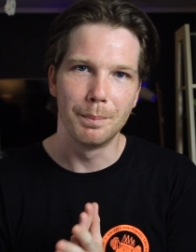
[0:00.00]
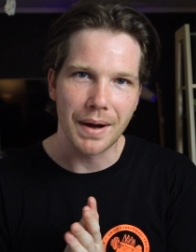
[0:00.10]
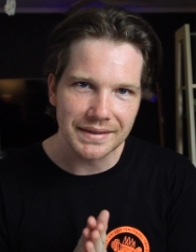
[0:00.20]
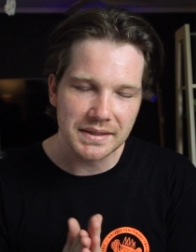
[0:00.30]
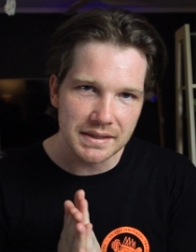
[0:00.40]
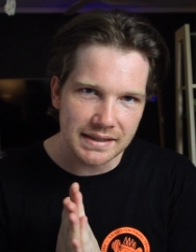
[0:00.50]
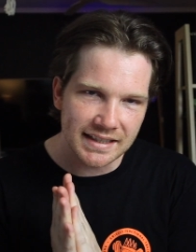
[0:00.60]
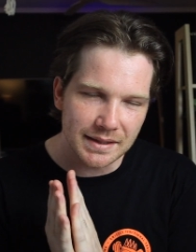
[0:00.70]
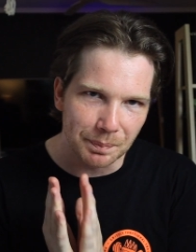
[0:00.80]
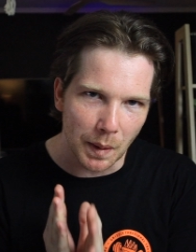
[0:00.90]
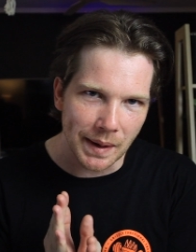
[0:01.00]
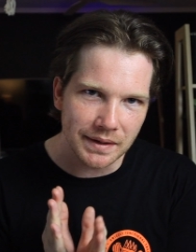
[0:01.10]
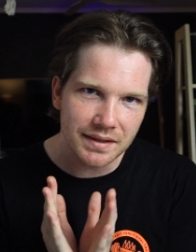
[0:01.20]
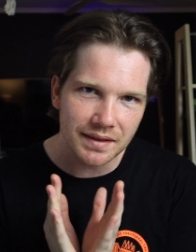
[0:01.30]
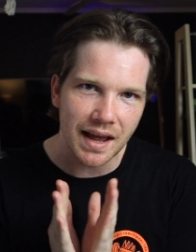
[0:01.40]
But
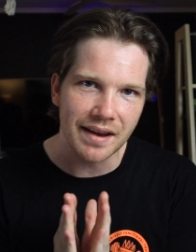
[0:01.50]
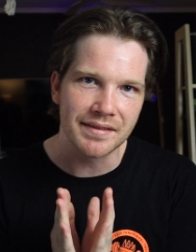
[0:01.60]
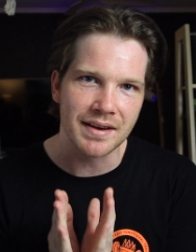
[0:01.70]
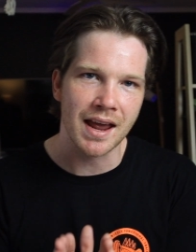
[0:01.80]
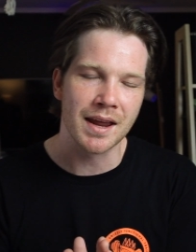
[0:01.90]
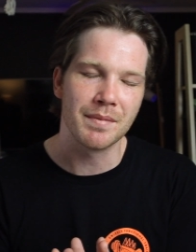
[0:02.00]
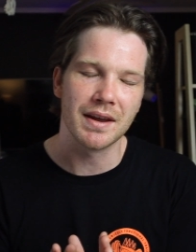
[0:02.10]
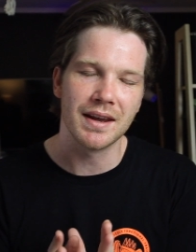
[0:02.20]
despite that name,